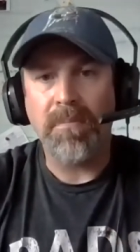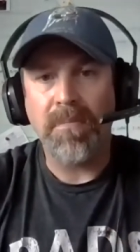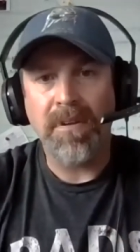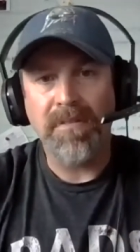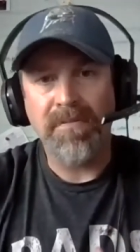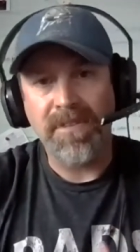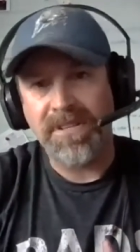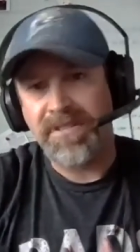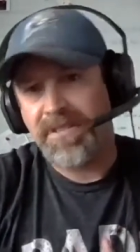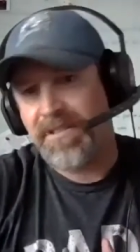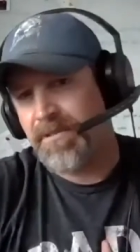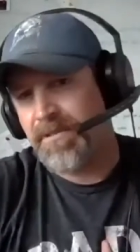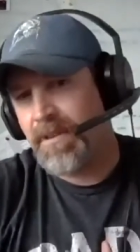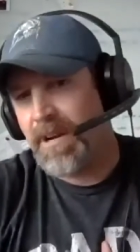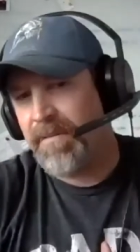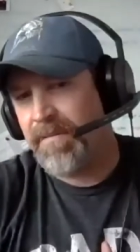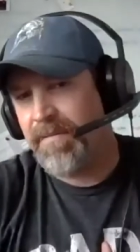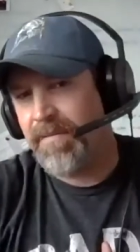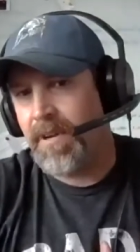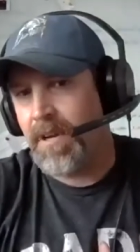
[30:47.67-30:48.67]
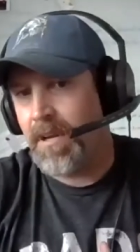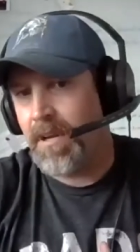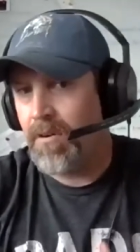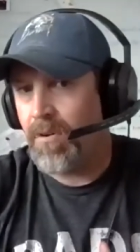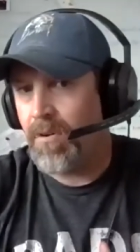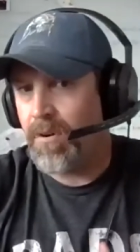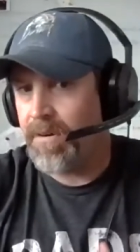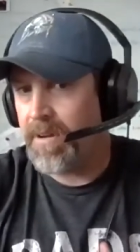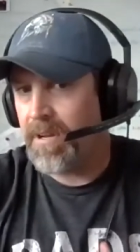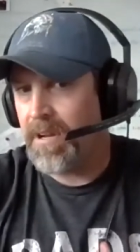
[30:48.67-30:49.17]
if this is the right fit
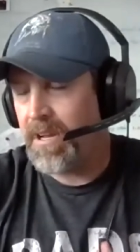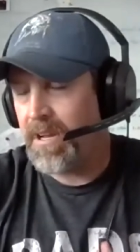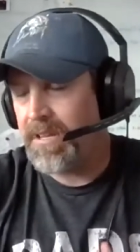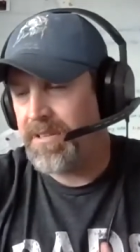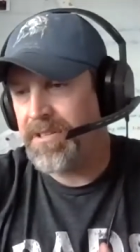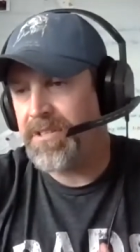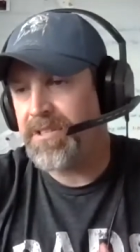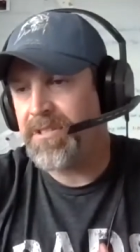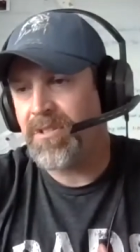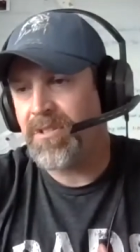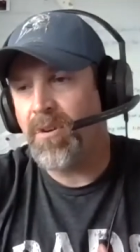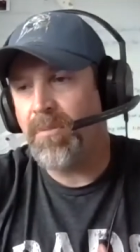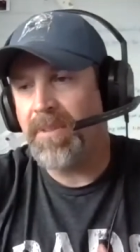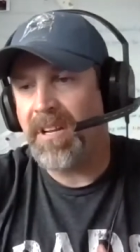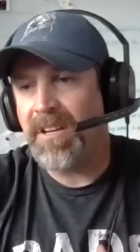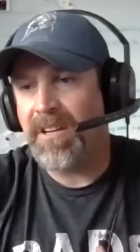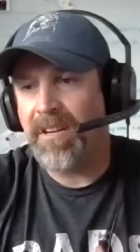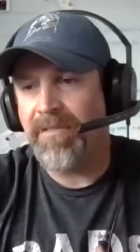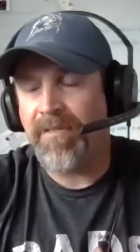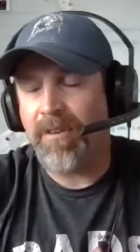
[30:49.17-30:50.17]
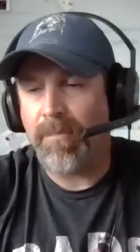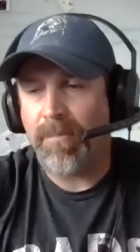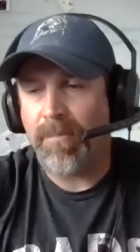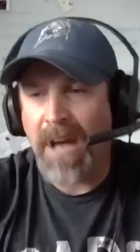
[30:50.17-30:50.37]
or there's so many different